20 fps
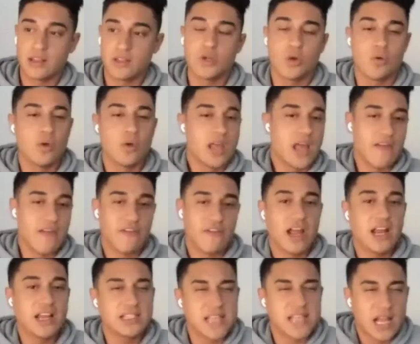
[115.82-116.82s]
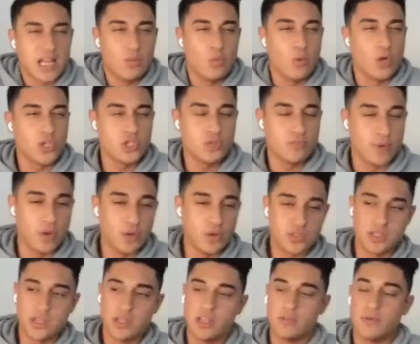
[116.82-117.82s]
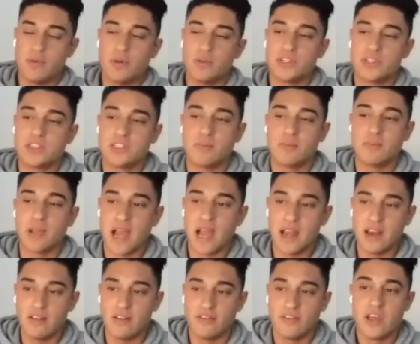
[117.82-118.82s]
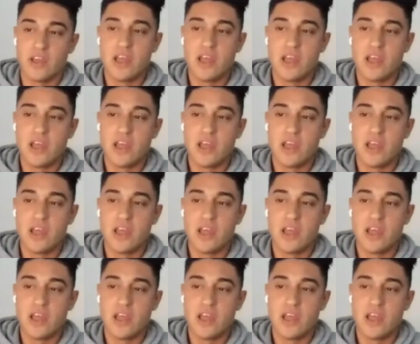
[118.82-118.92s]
So I forgot exactly what you posted. You posted some kind of